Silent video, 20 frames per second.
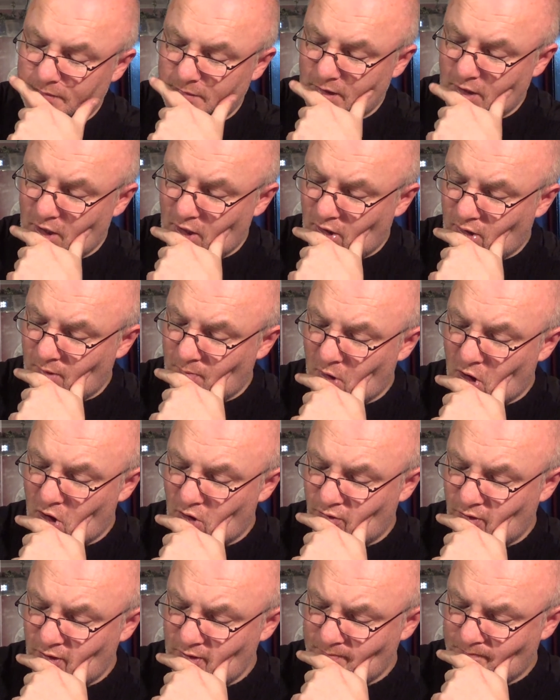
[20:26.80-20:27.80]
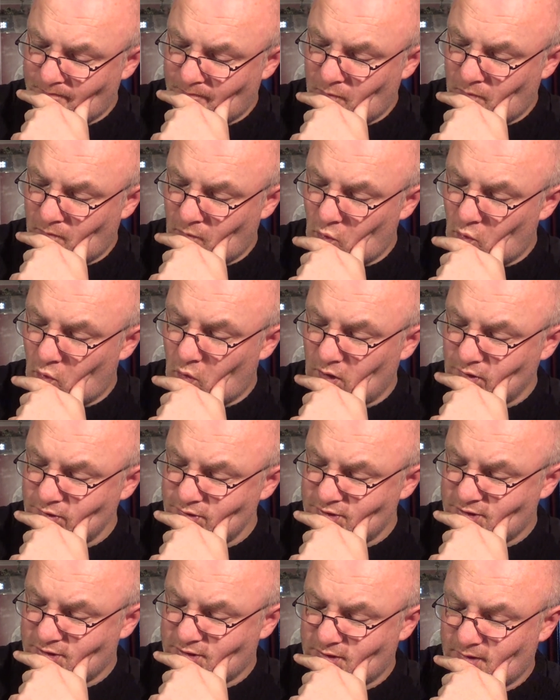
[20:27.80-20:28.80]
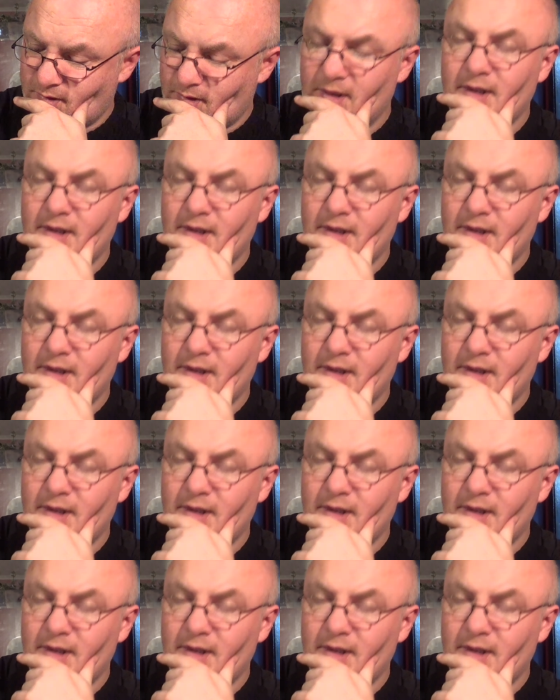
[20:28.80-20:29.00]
Arkham Horror once,